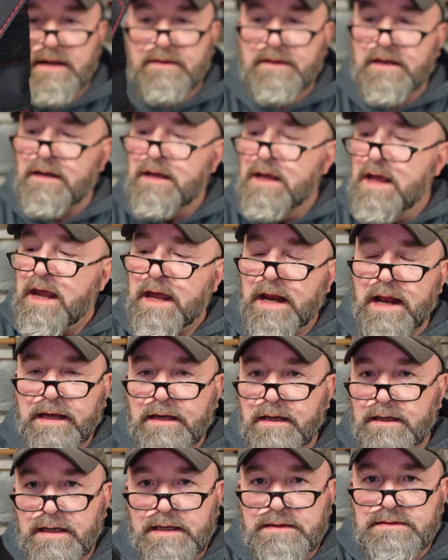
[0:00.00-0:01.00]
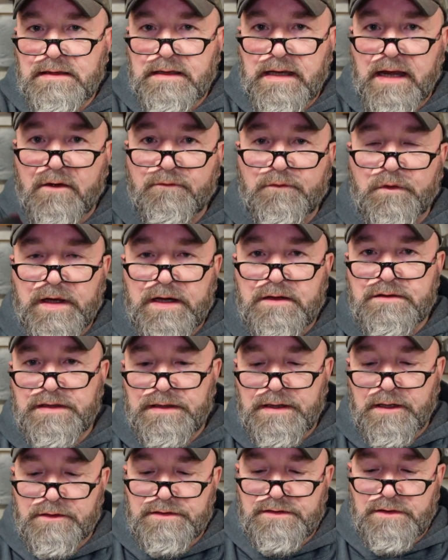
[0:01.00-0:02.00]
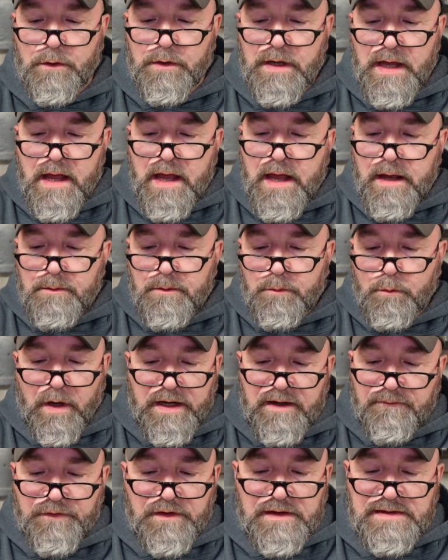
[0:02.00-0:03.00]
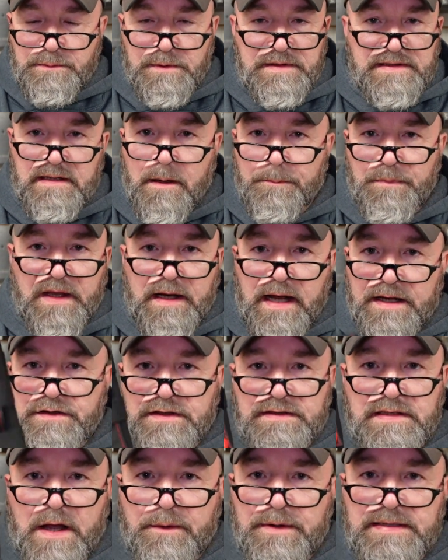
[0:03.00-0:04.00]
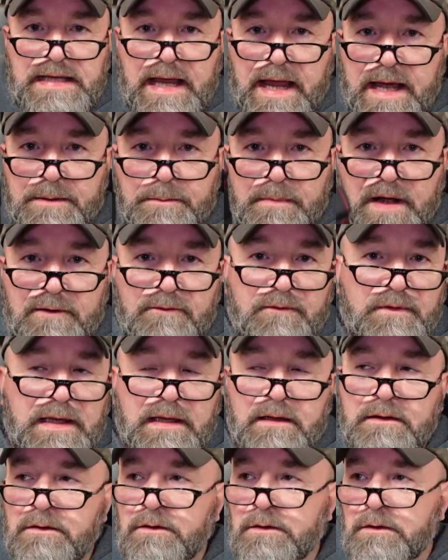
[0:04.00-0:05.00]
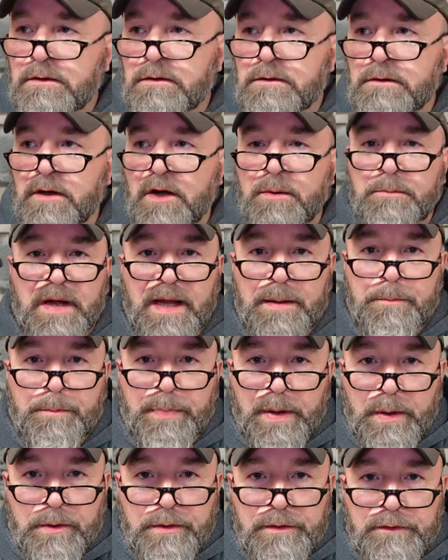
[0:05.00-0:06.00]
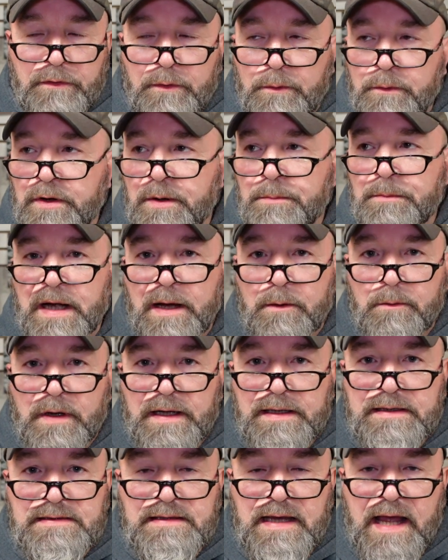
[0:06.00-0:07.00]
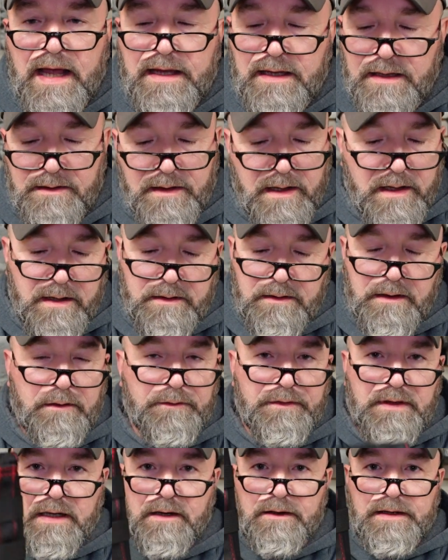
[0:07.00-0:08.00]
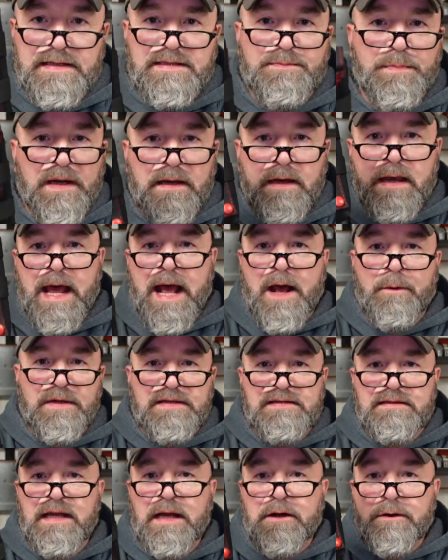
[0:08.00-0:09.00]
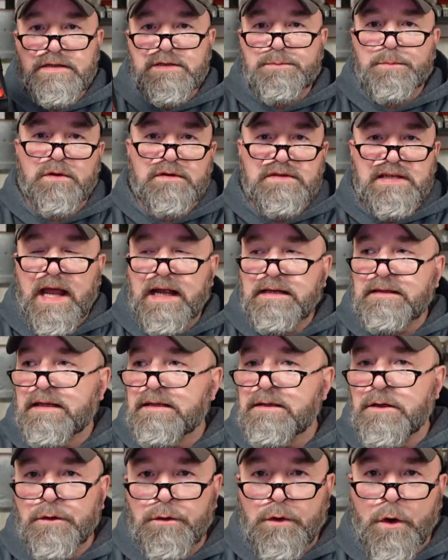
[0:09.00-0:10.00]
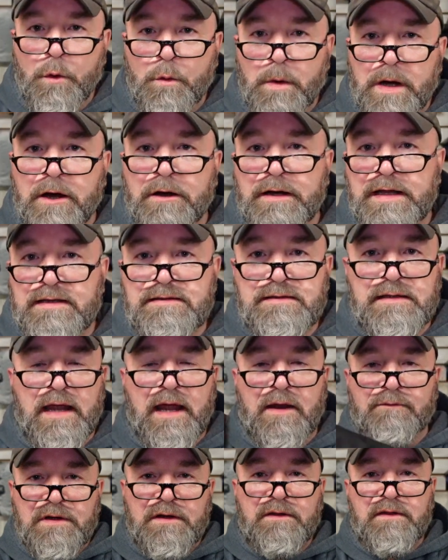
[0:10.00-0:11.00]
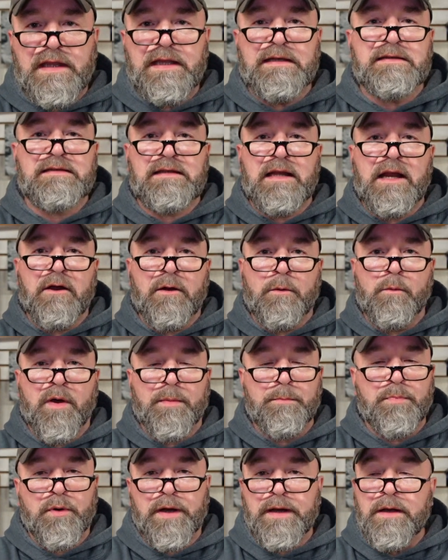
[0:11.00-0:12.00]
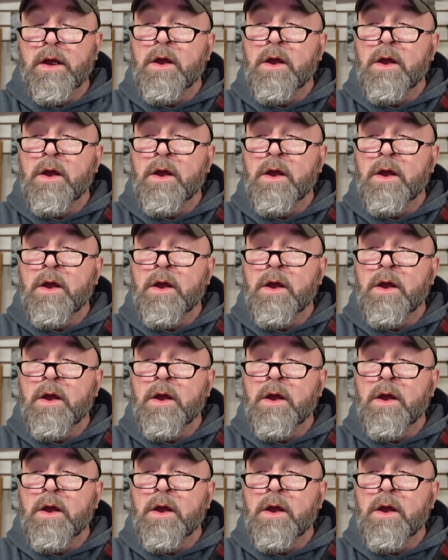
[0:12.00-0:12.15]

of there, and I could easily have flares in here. So what if this was something I just always had in my vehicle or on my boat or in my rucksack, and you know, there it is. But now it's there, it's protected, you know where it is, everything's there at one point.